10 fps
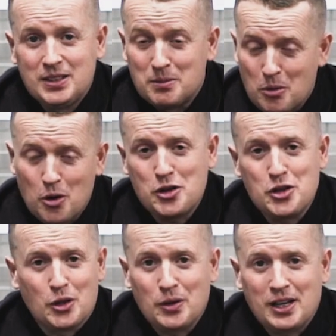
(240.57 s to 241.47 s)
the more that
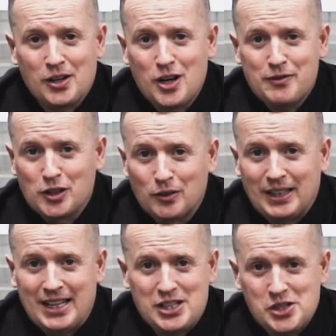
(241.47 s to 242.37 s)
you're going to get out of your
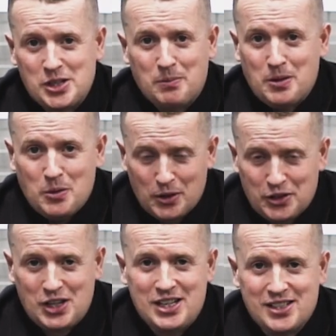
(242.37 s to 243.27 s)
relationship
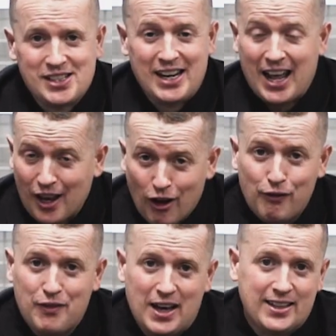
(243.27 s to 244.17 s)
with Jesus. And I
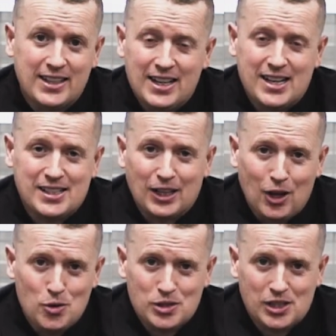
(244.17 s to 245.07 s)
love that as I
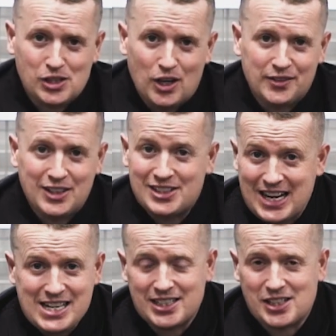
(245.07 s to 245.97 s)
close this thought, that
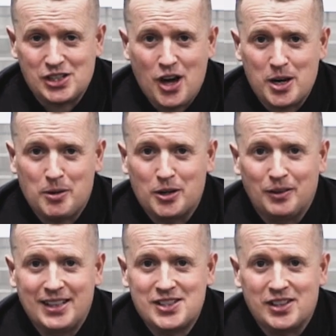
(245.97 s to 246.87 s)
Jesus is not about a
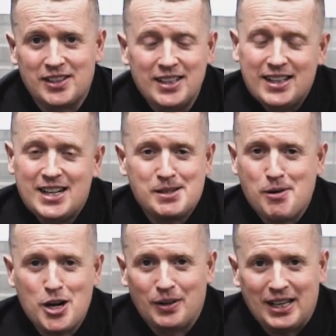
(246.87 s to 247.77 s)
religion. He's
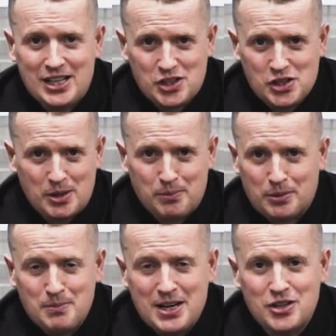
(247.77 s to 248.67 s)
about a relationship with
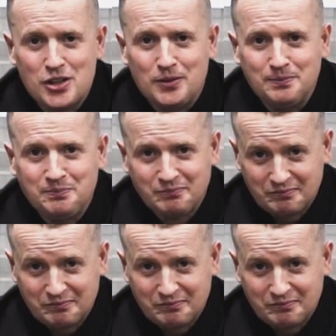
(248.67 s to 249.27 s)
me and you.